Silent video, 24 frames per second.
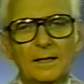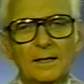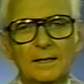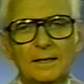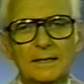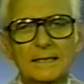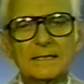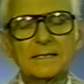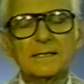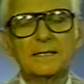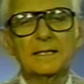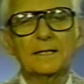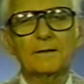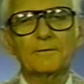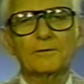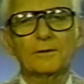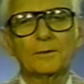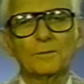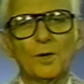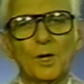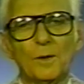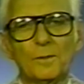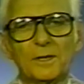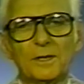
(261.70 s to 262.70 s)
Let's think for a
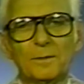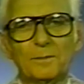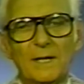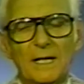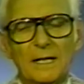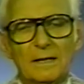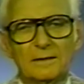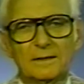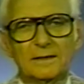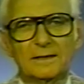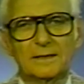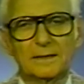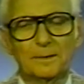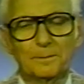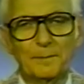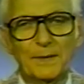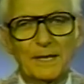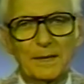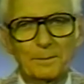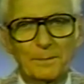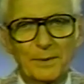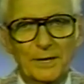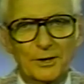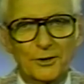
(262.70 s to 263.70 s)
moment about the
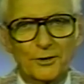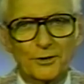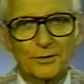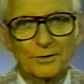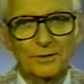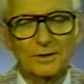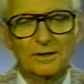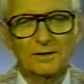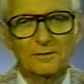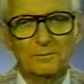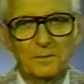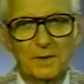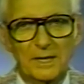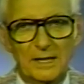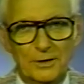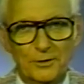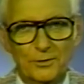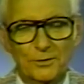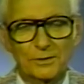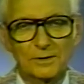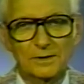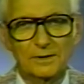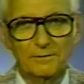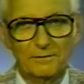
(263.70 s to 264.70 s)
big picture of
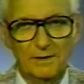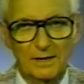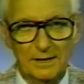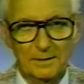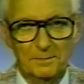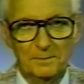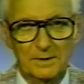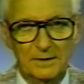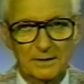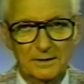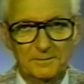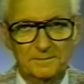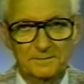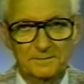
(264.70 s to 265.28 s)
module development.